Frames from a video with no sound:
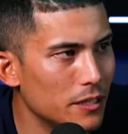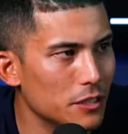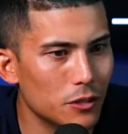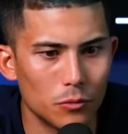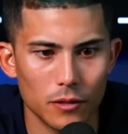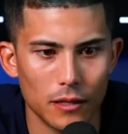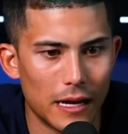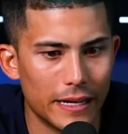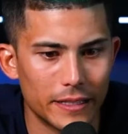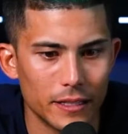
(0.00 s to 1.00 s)
Hmm. You were
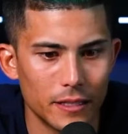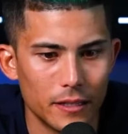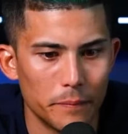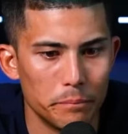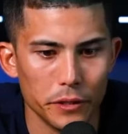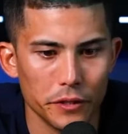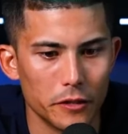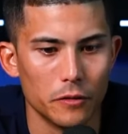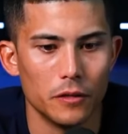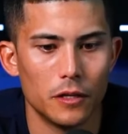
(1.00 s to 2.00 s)
like
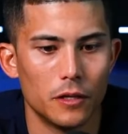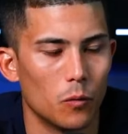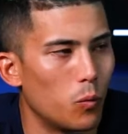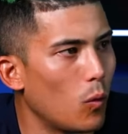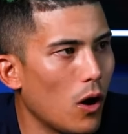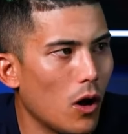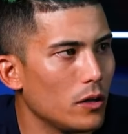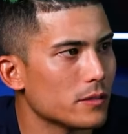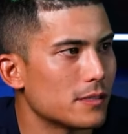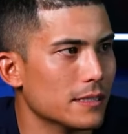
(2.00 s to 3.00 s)
building
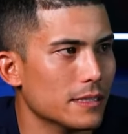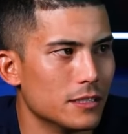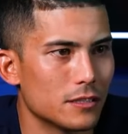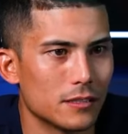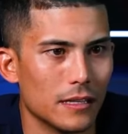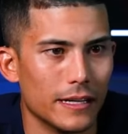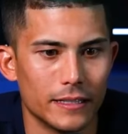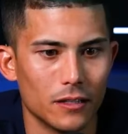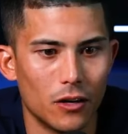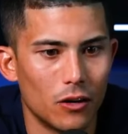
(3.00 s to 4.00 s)
walls and just
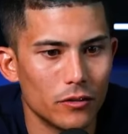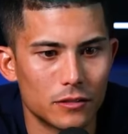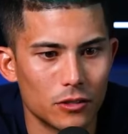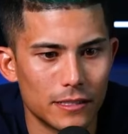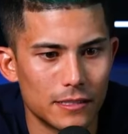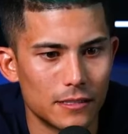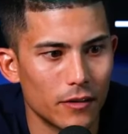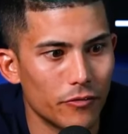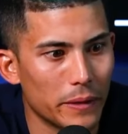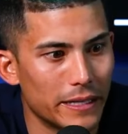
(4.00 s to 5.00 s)
like all this crazy
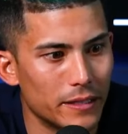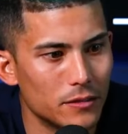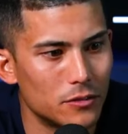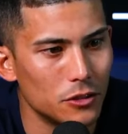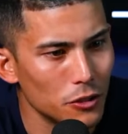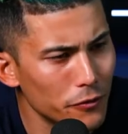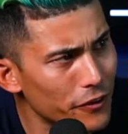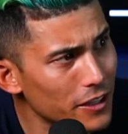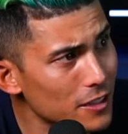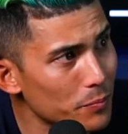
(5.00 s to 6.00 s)
stuff. I'm like, do you
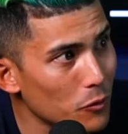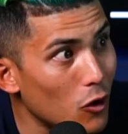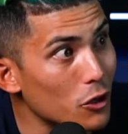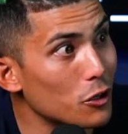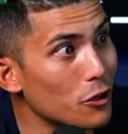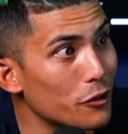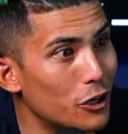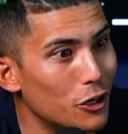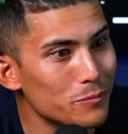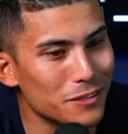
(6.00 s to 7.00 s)
fix up all your own
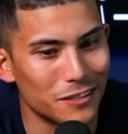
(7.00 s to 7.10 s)
homes?